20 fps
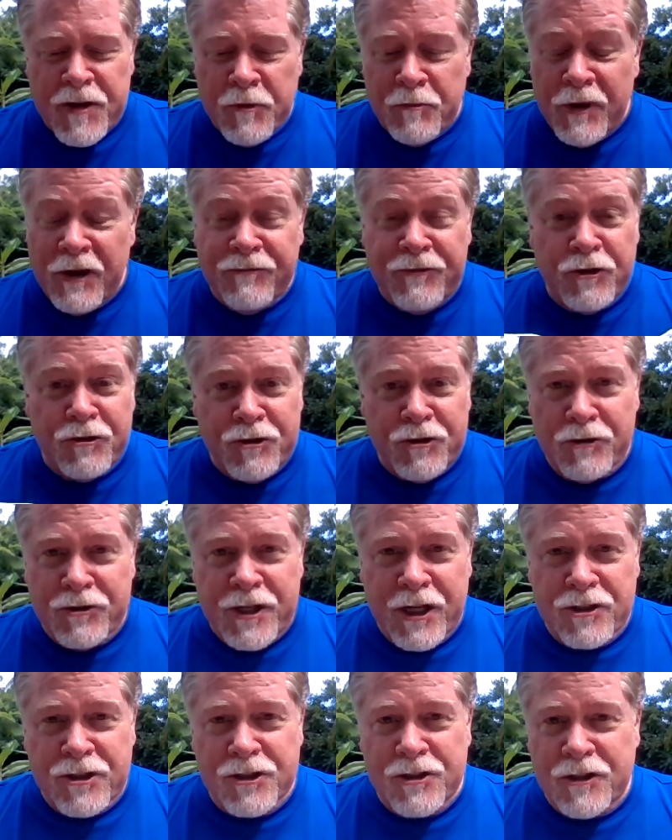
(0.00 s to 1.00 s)
If you do
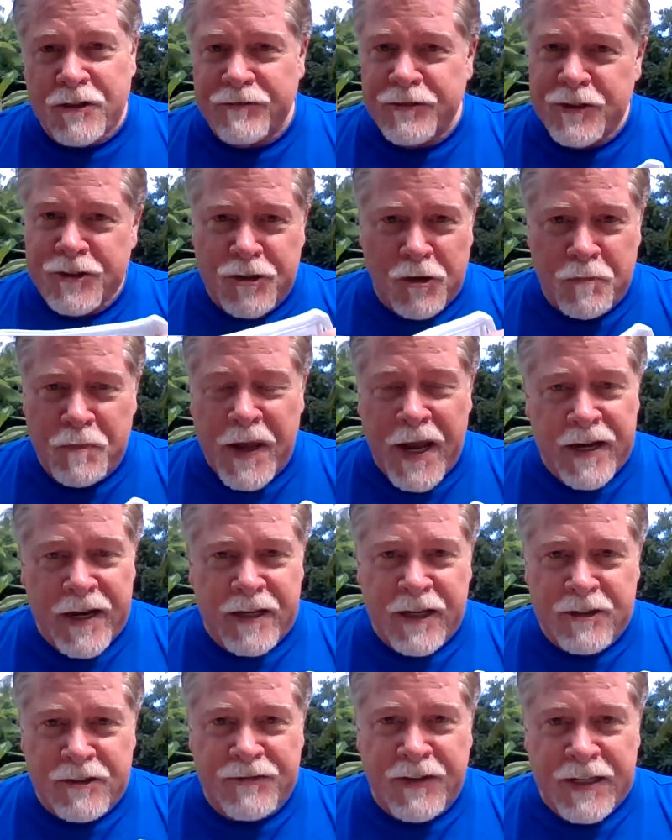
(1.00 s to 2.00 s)
touch the surface, don't panic,
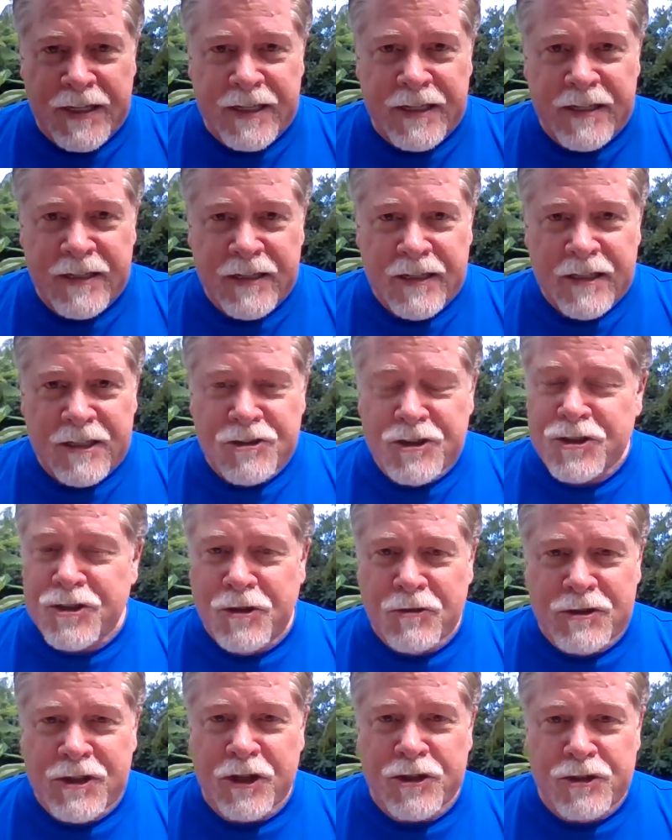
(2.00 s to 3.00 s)
that's fine. Just
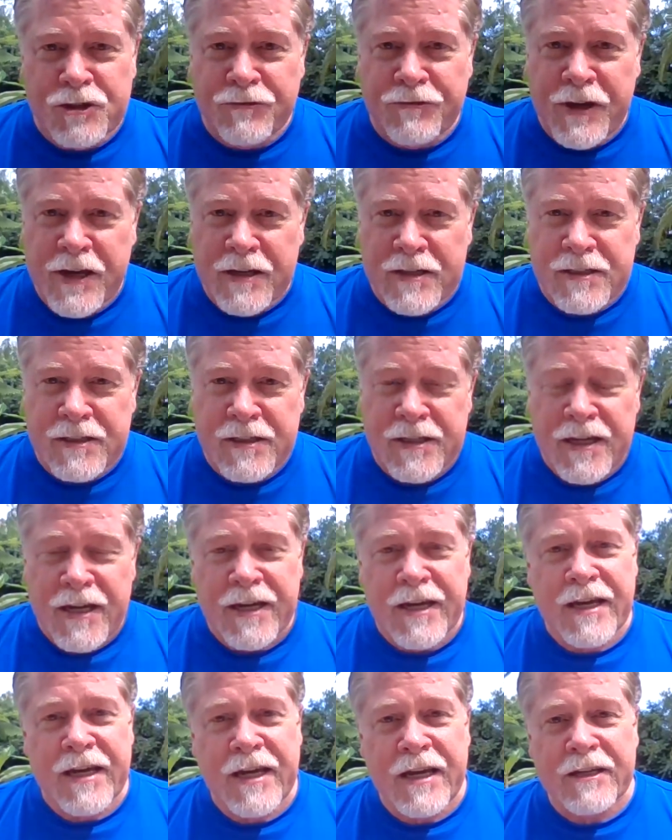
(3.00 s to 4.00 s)
don't touch your face,
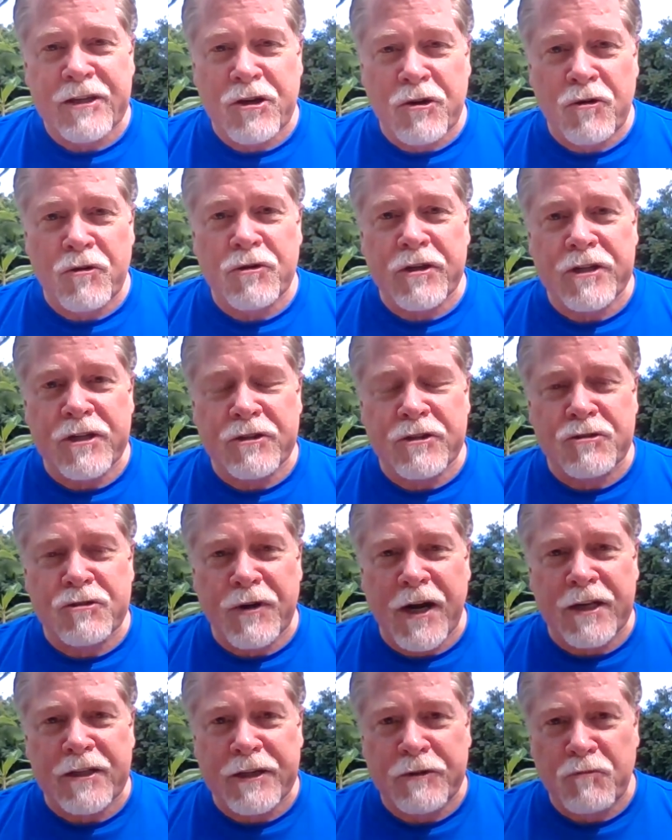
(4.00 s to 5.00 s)
and go
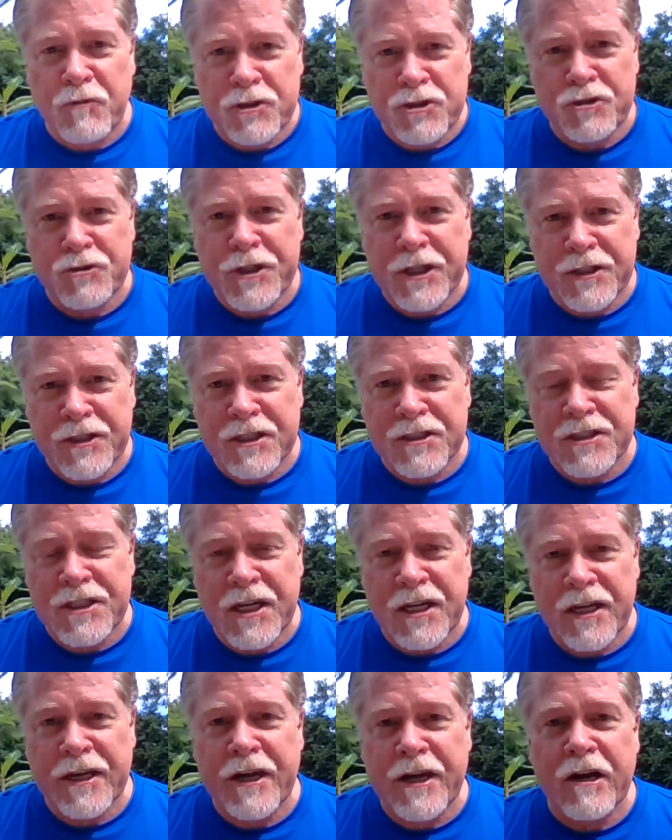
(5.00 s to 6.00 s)
directly, once you get this
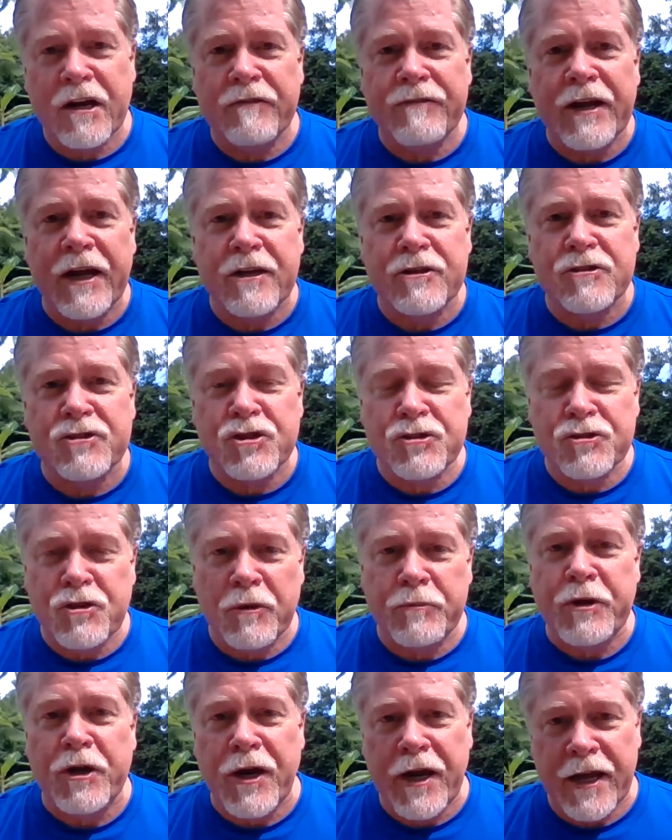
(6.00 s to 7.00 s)
taken care of, and scrub
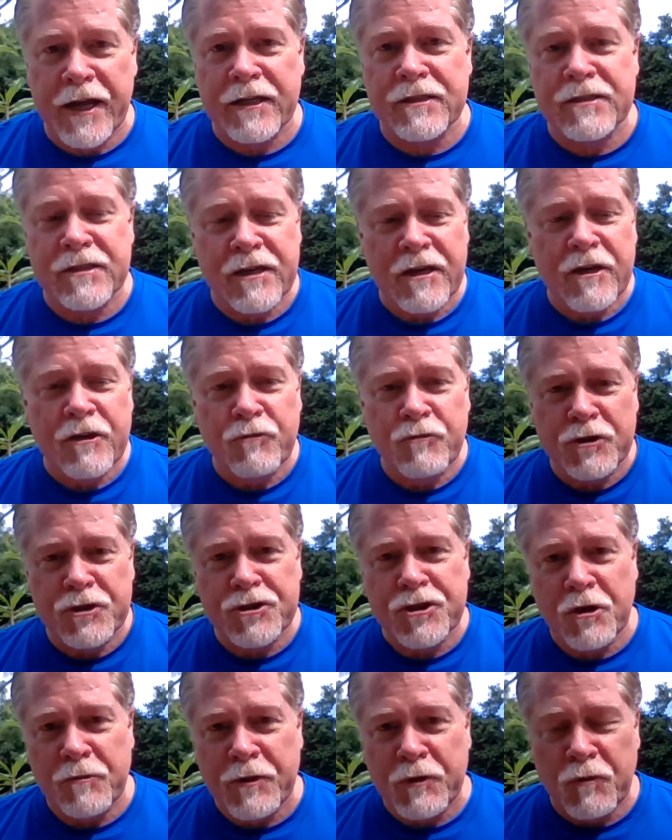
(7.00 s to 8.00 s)
your hands with
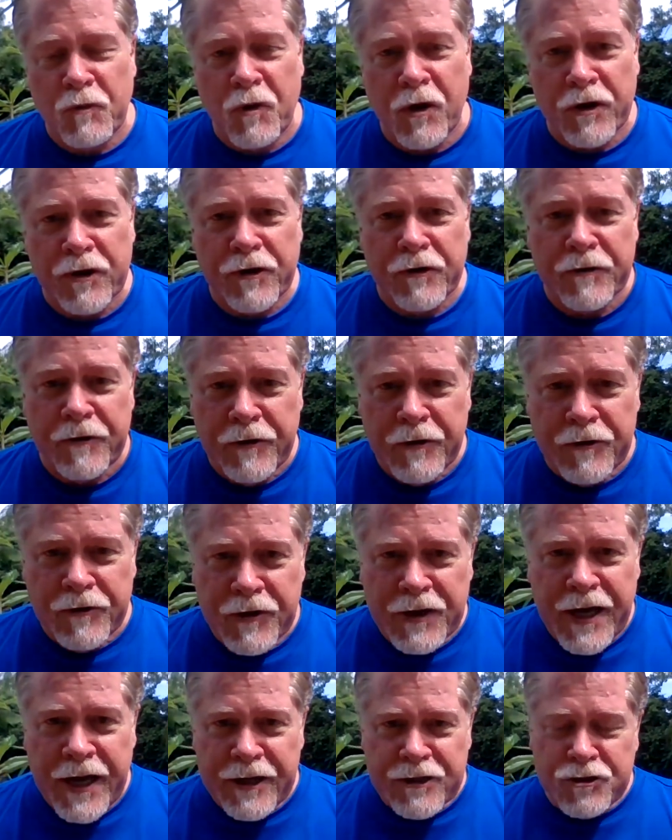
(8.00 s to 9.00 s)
soap and water.
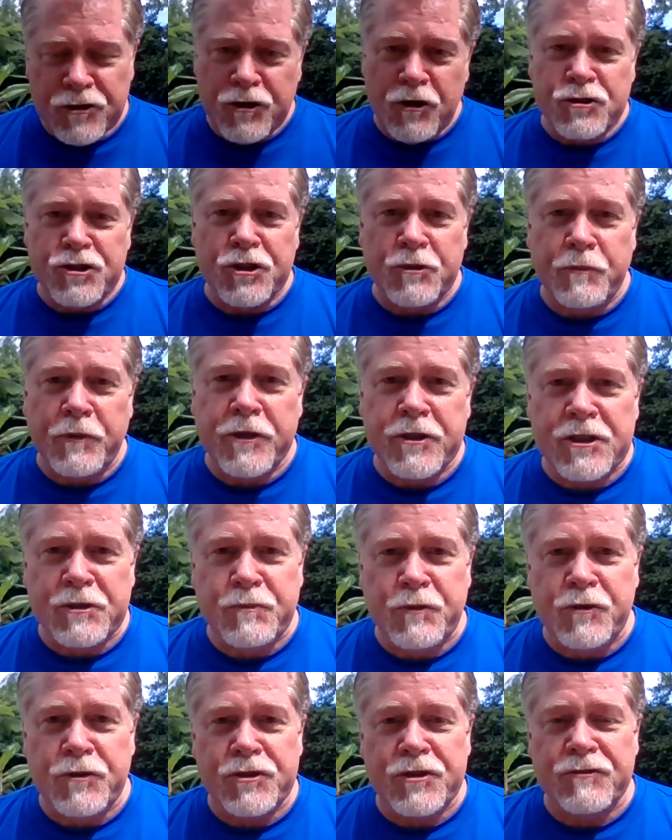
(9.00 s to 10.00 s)
Okay, so those are the
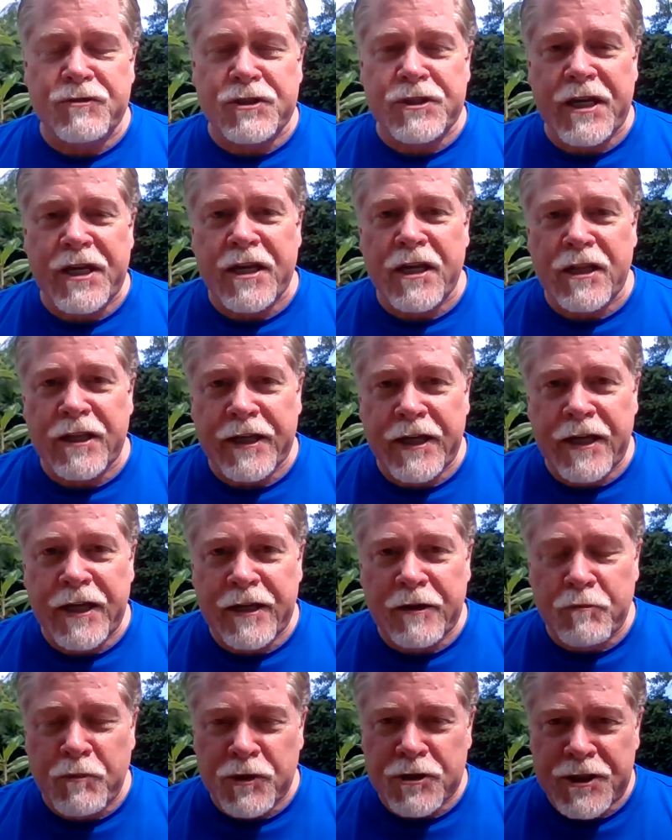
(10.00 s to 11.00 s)
principles of staying clean
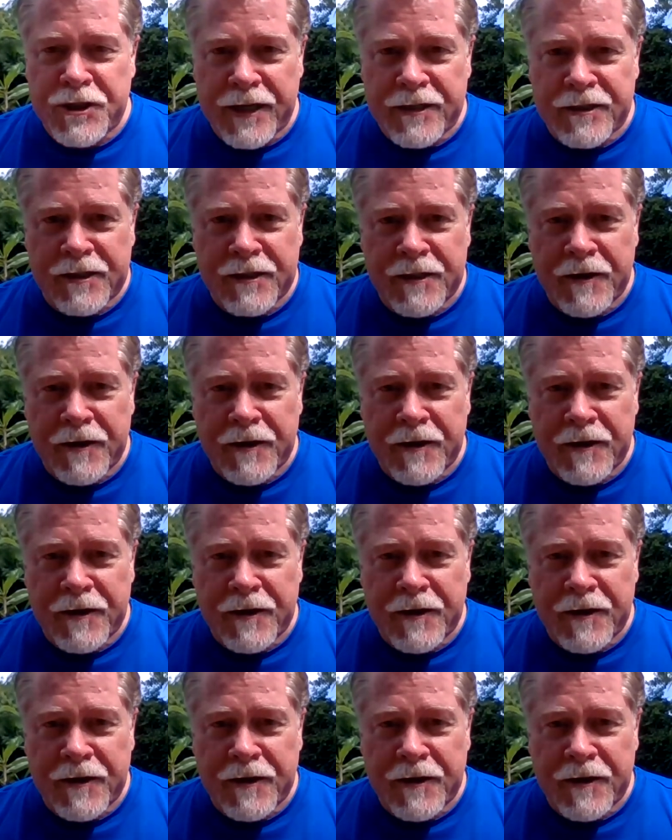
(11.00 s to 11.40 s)
and protected.